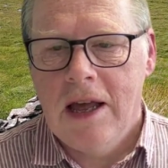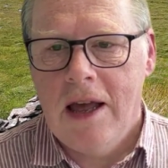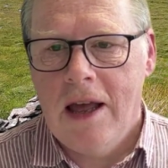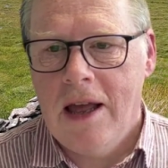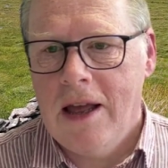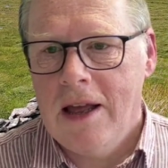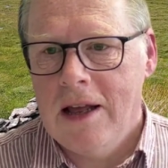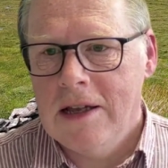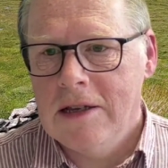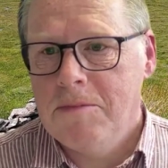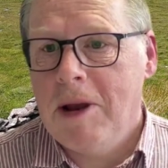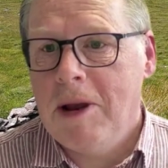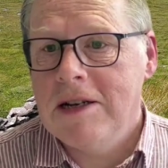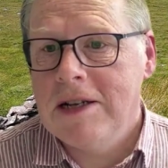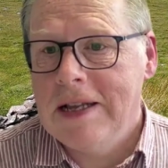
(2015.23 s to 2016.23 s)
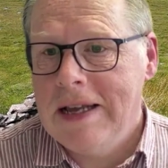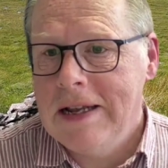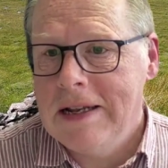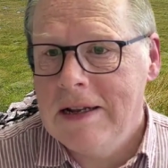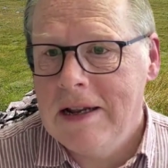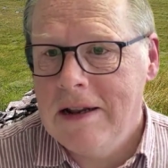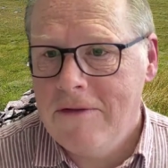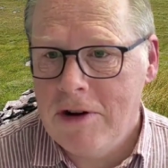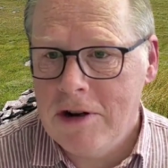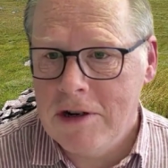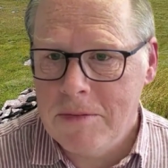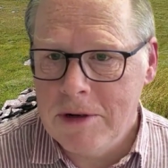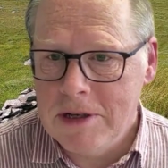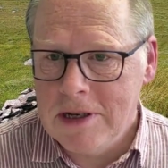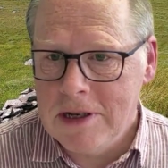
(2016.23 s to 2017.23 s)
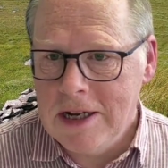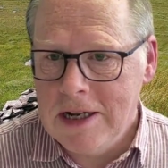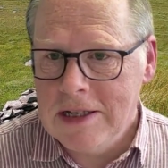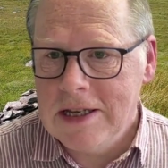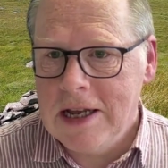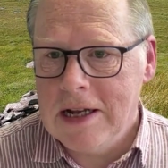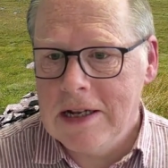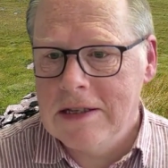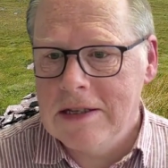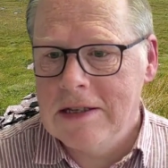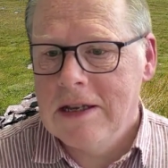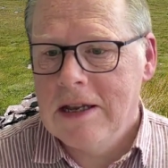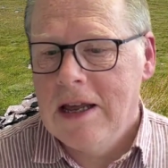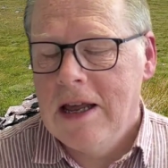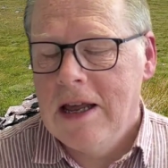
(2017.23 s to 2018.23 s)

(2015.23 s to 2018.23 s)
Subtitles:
especially in invertebrates and insects.